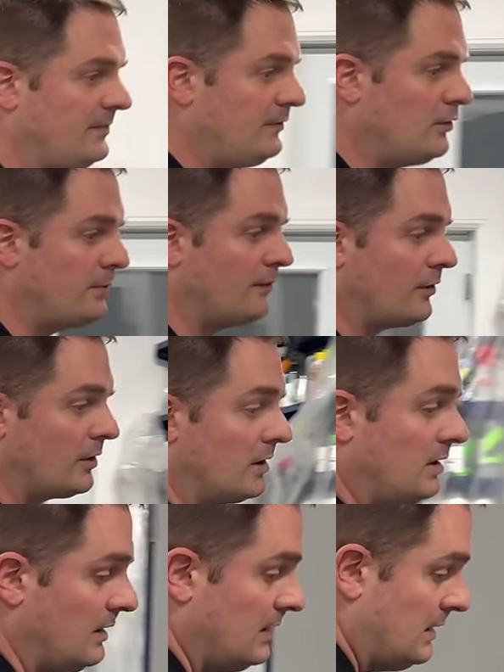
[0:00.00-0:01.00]
If you
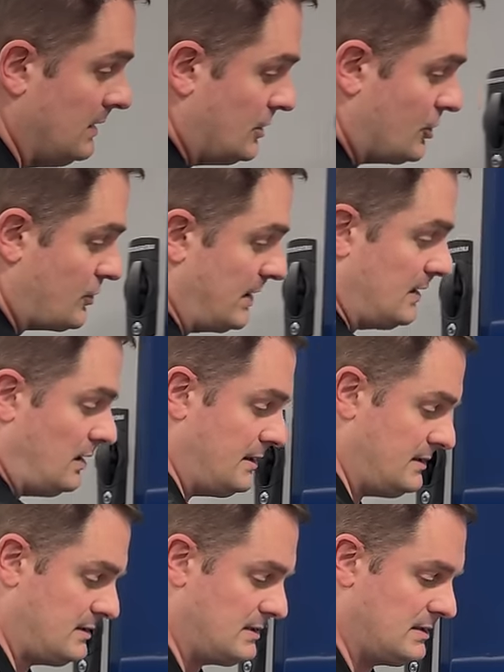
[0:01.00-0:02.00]
prefer straight
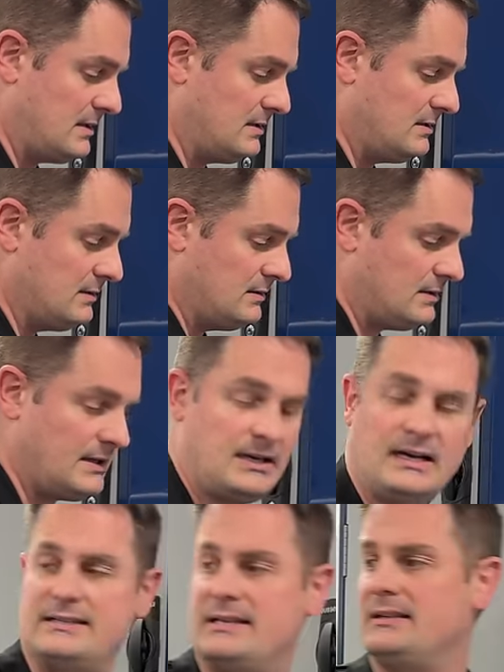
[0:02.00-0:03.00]
lines,
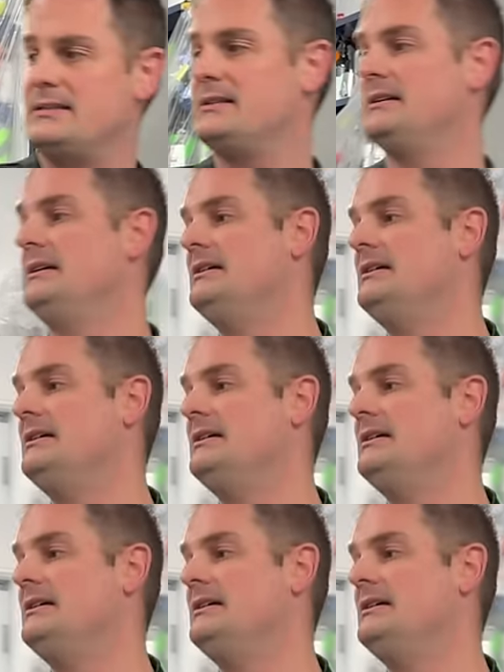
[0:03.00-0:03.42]
like I tend